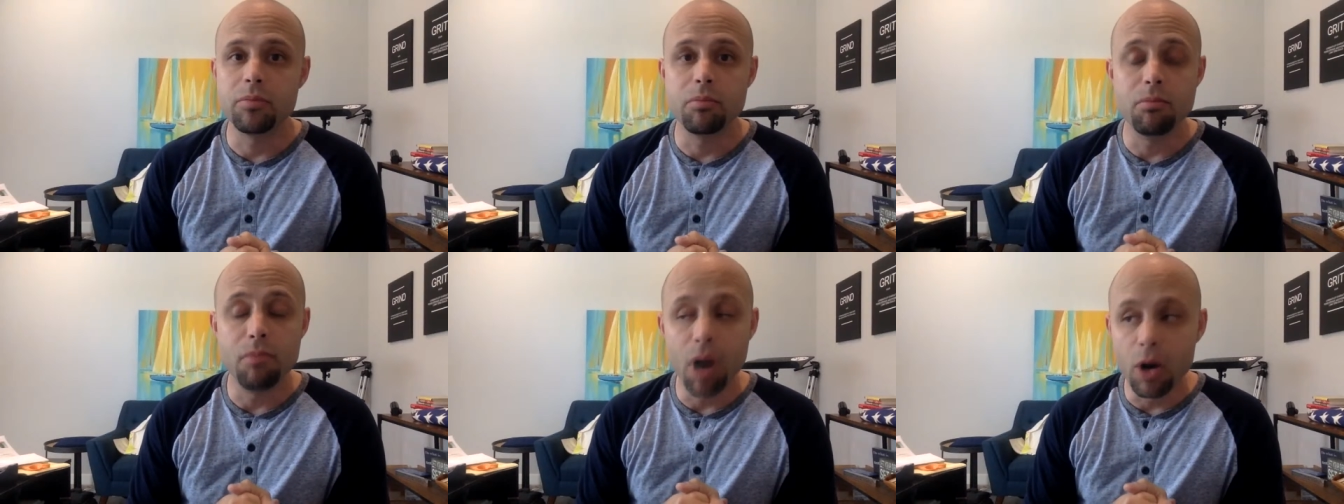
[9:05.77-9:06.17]

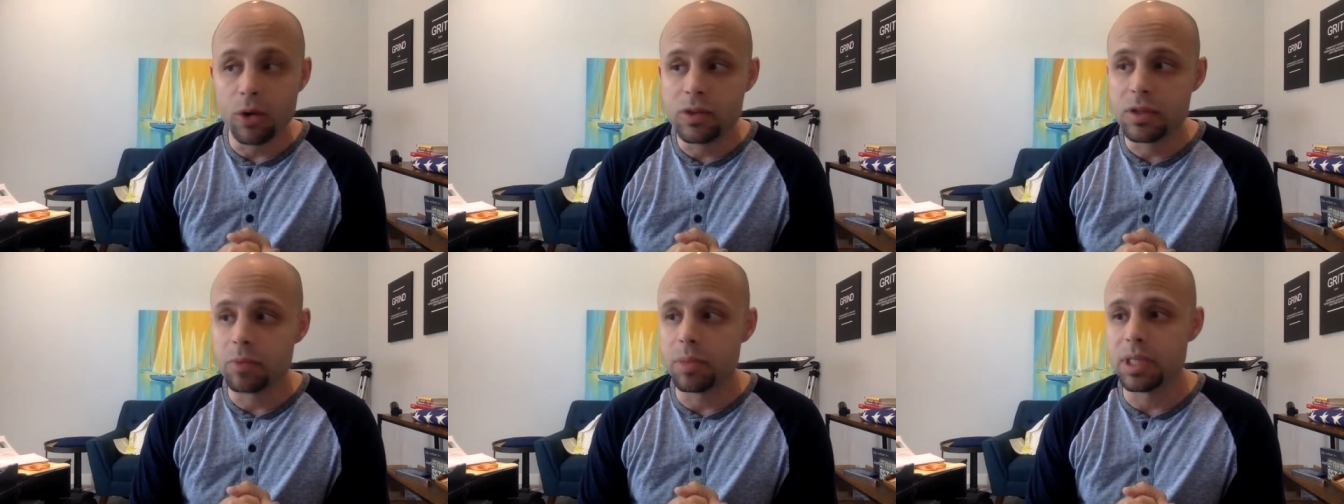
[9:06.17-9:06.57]

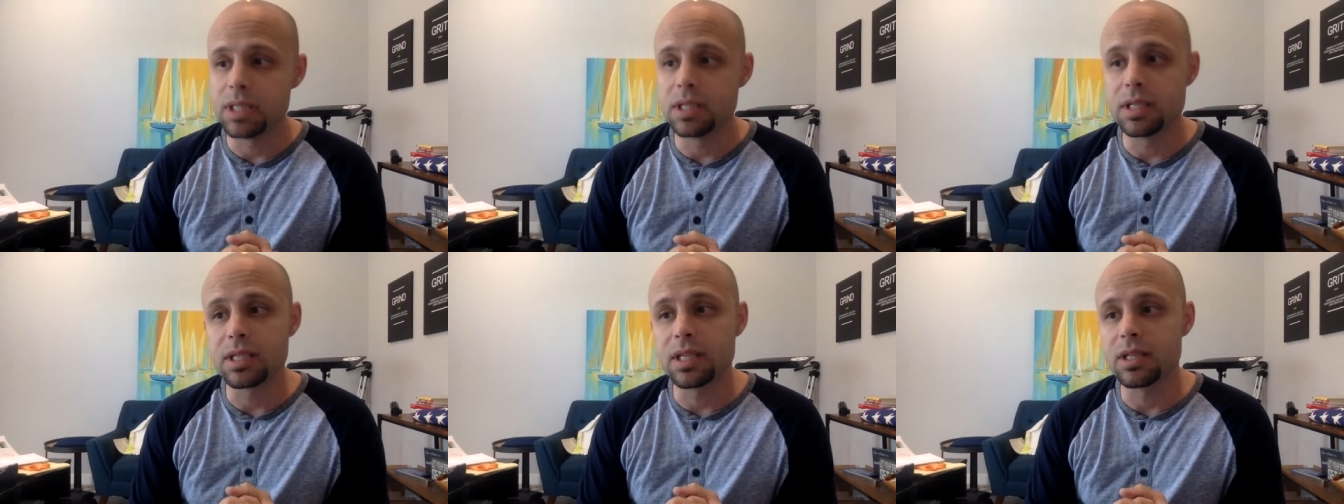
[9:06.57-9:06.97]
Most
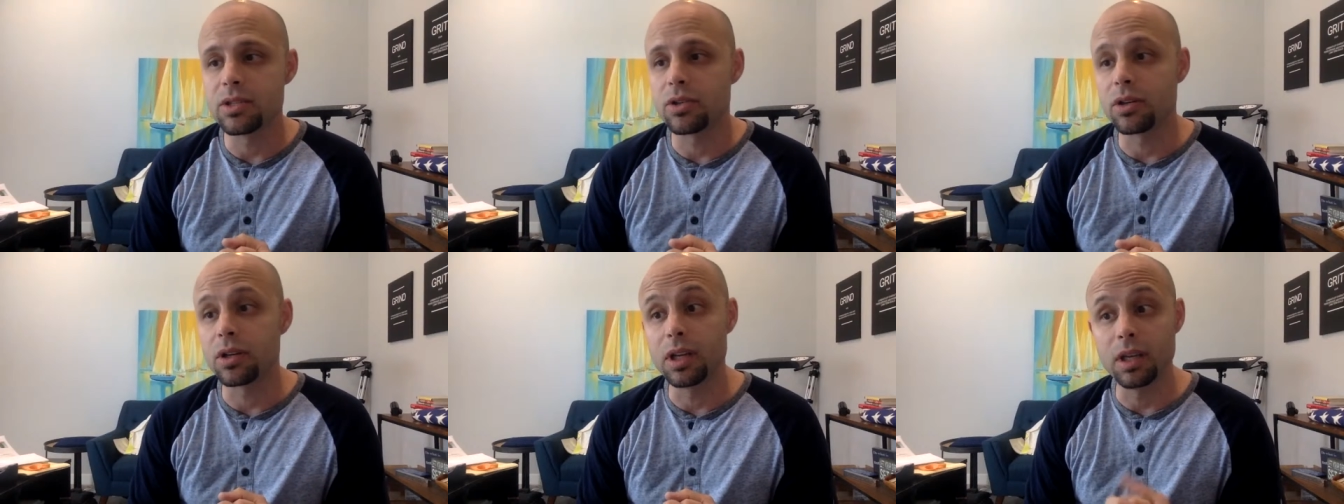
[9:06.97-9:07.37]
businesses
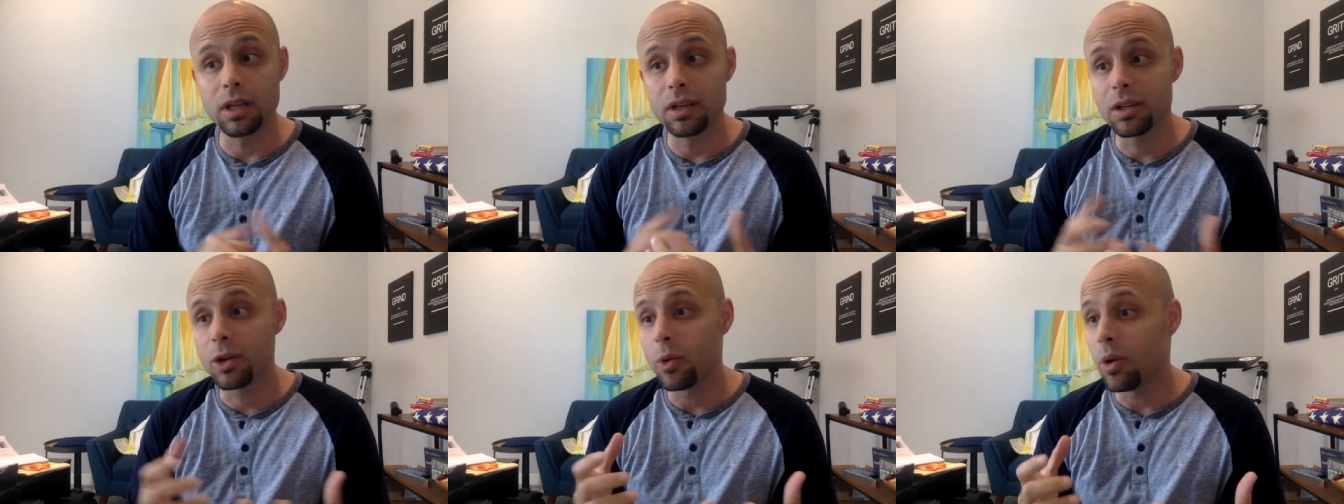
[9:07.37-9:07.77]
are going
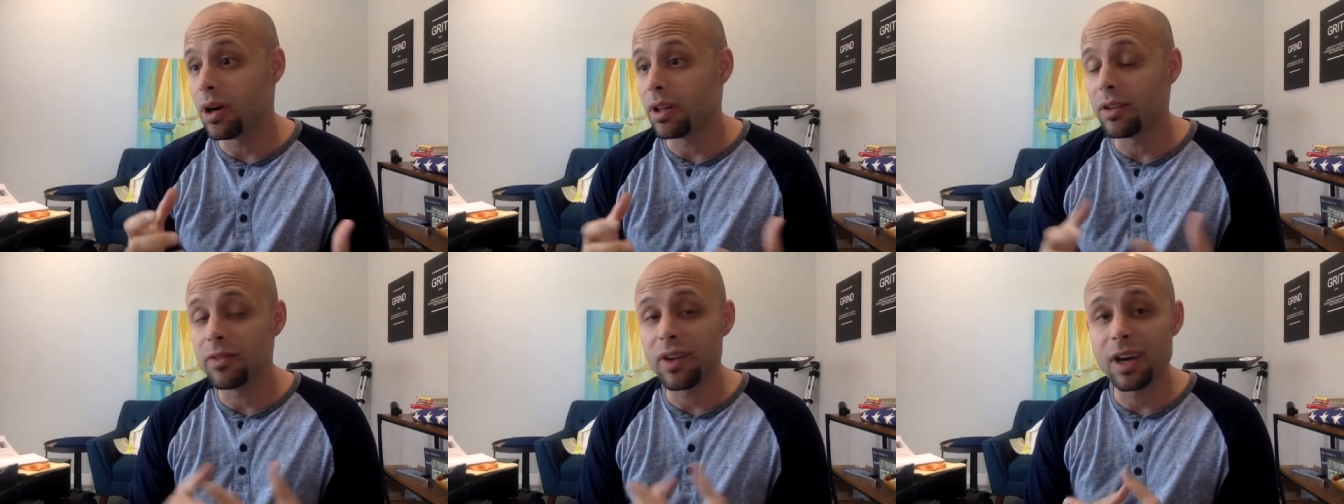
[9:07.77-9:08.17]
to
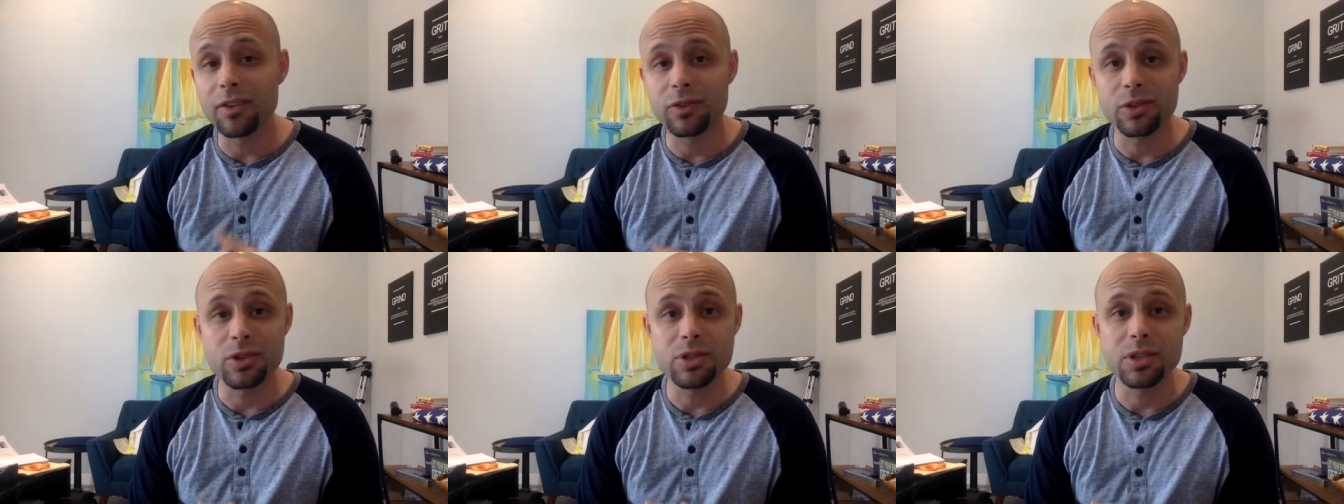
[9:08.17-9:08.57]
qualify
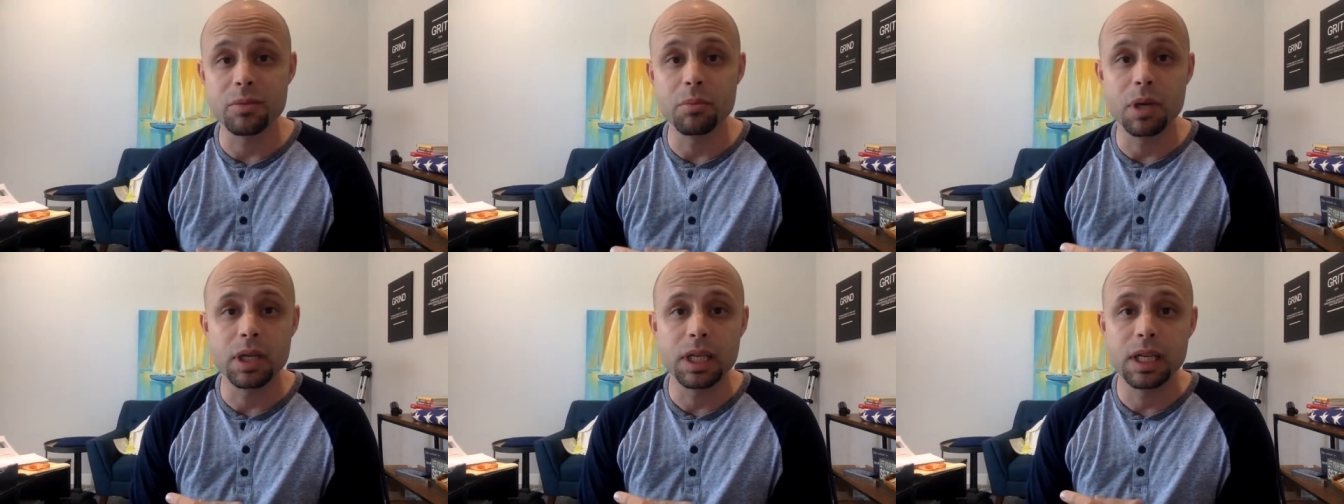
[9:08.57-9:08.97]
for some
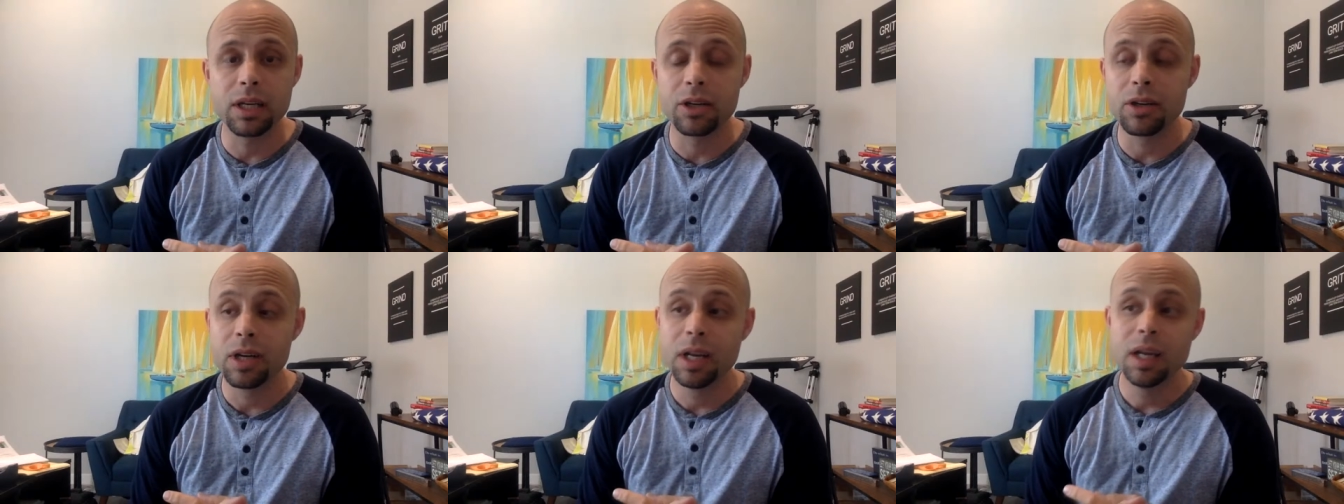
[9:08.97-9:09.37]
money
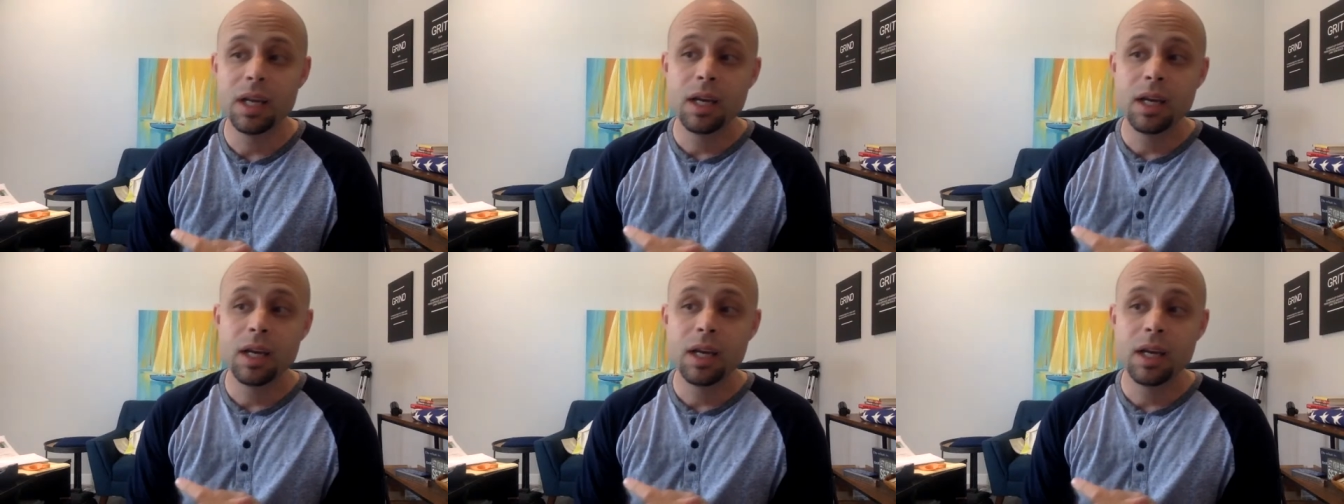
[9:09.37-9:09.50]
here.